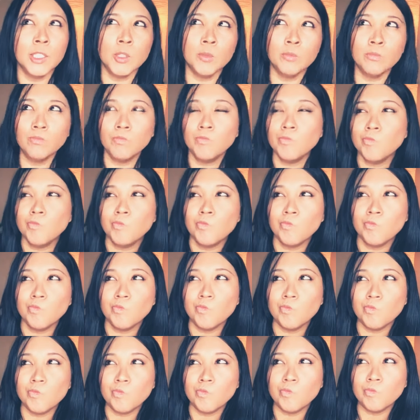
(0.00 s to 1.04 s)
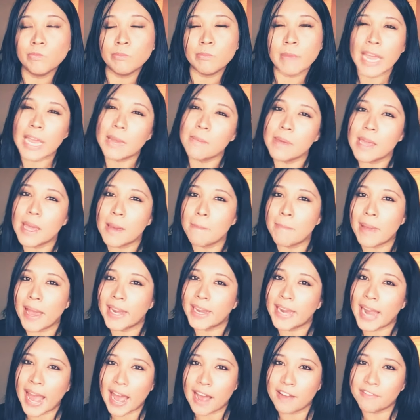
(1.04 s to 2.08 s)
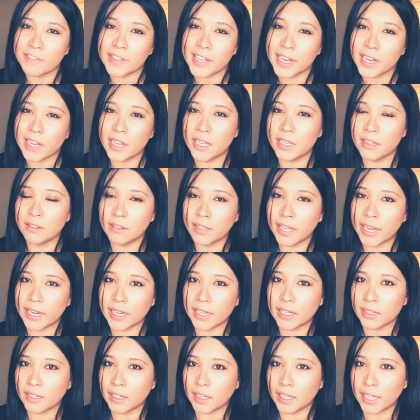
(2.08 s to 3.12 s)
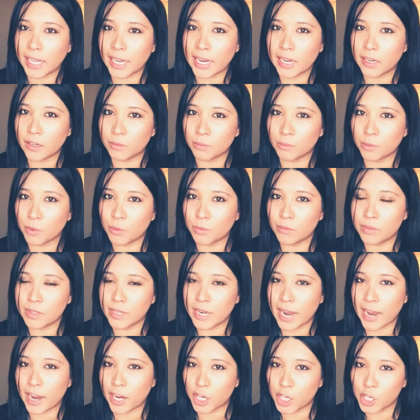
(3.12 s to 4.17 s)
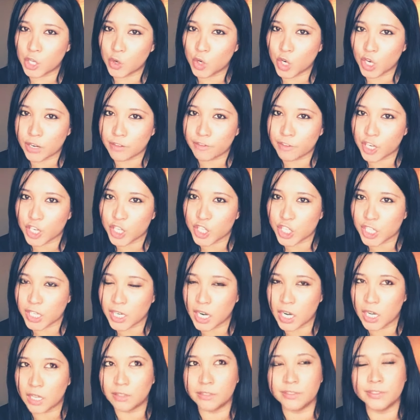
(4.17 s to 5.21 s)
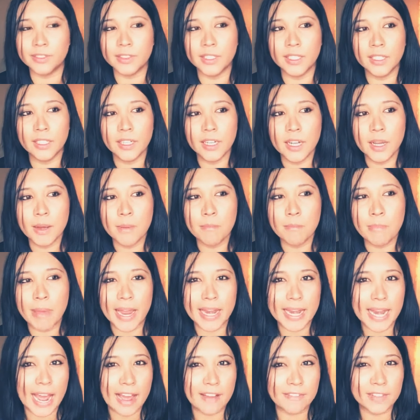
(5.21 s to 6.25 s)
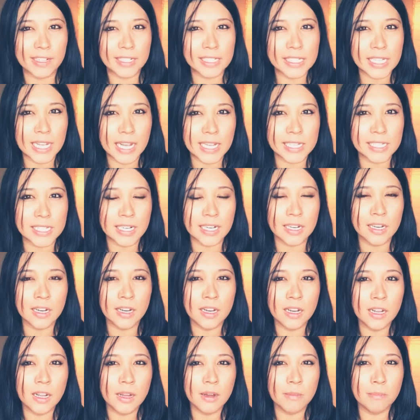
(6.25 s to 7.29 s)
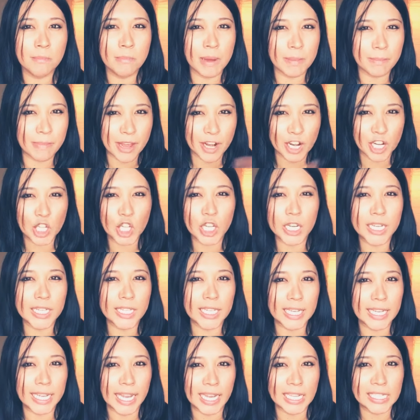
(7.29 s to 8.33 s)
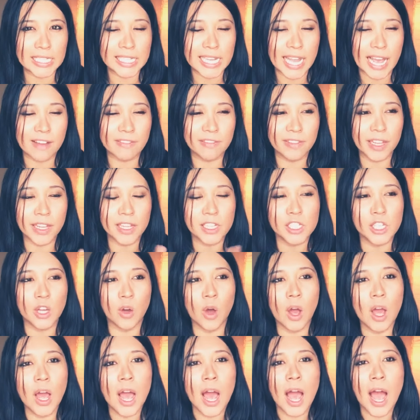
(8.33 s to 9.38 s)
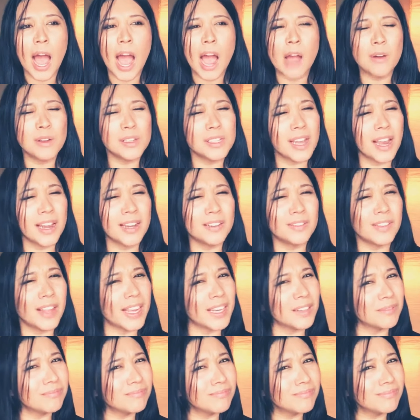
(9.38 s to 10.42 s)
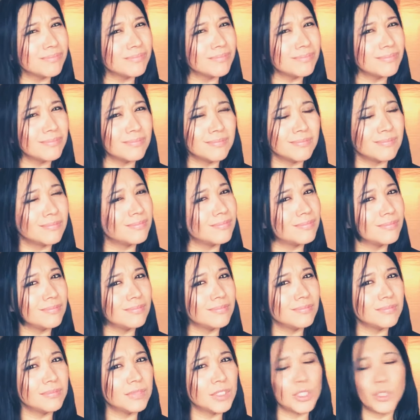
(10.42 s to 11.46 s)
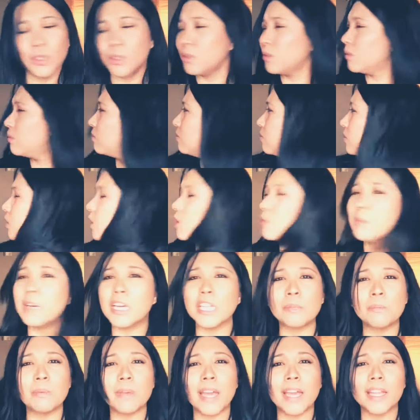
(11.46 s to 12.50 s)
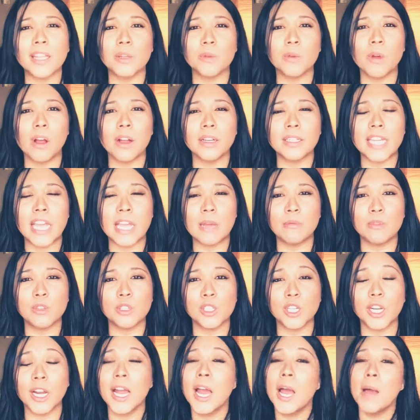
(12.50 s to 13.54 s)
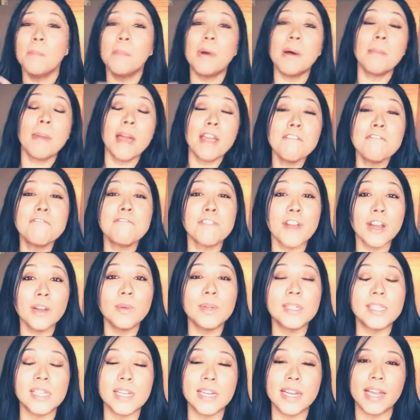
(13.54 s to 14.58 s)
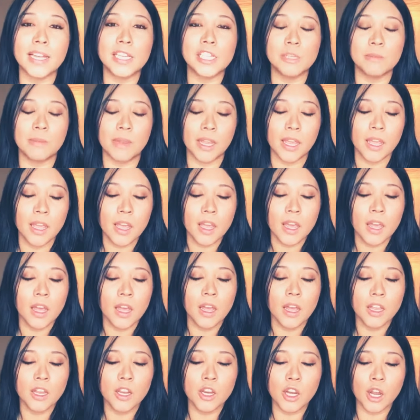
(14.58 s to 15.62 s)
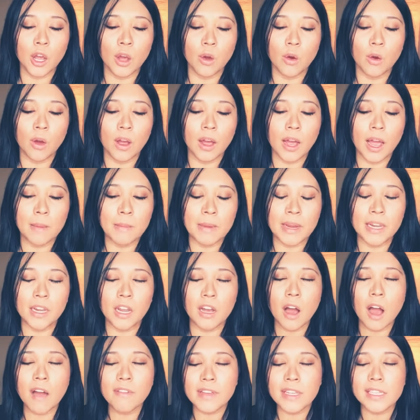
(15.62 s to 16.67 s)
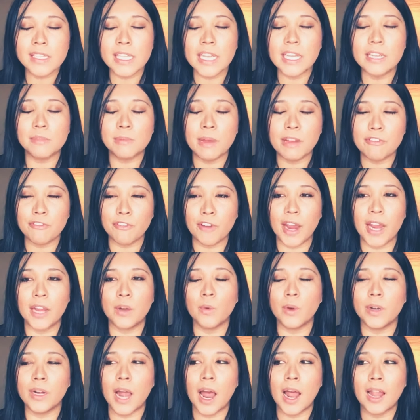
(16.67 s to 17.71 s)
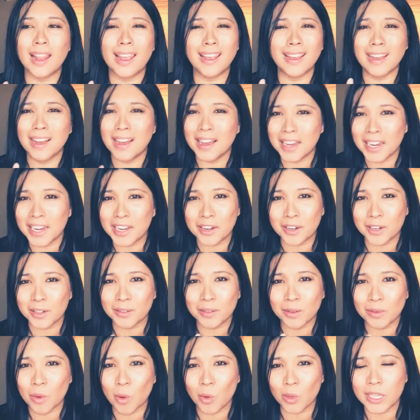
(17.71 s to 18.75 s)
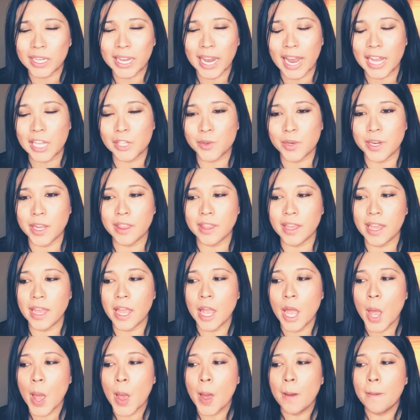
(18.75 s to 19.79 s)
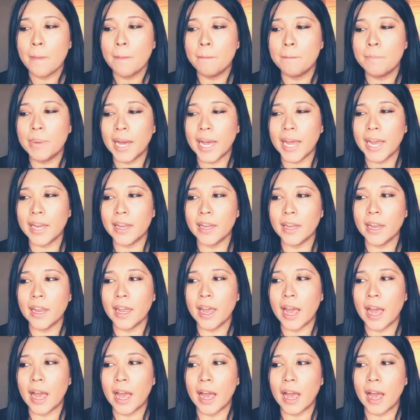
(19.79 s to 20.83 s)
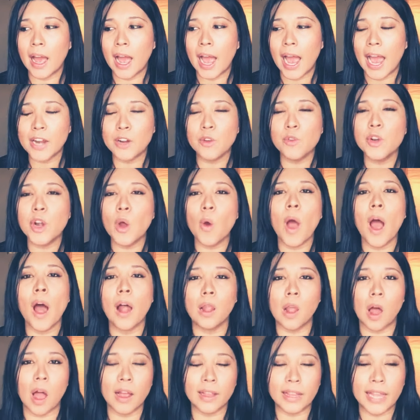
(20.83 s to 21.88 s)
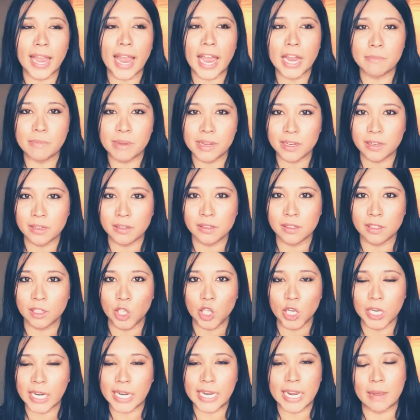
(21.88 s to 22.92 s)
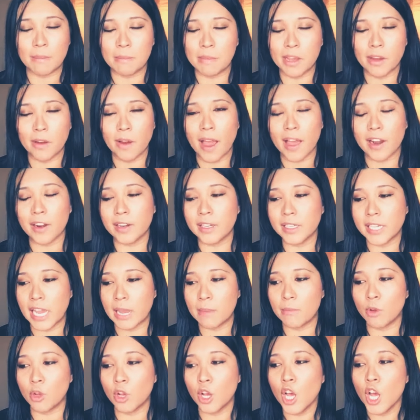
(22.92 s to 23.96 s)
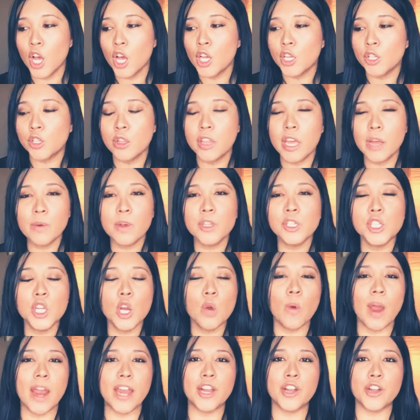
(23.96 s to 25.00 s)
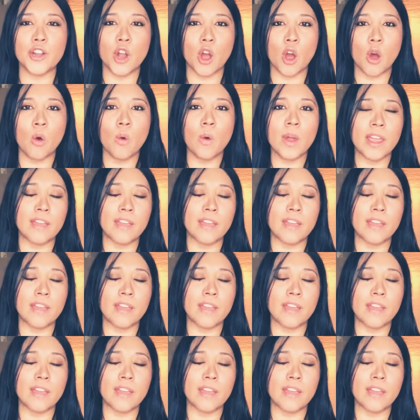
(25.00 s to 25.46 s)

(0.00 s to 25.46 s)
mm, maybe a Ben Affleck, like a, a like a, a cuter version of Ben Affleck's cousin, but better looking than Casey Affleck. So I was kind of like, mm, you you must be at the wrong table, sir. But my friend was sitting next to me. You know, I mean, obviously he's my friend. We're not like hugging or holding hands or anything, but I don't know how long they had been looking at me or at our table. So there was no way to know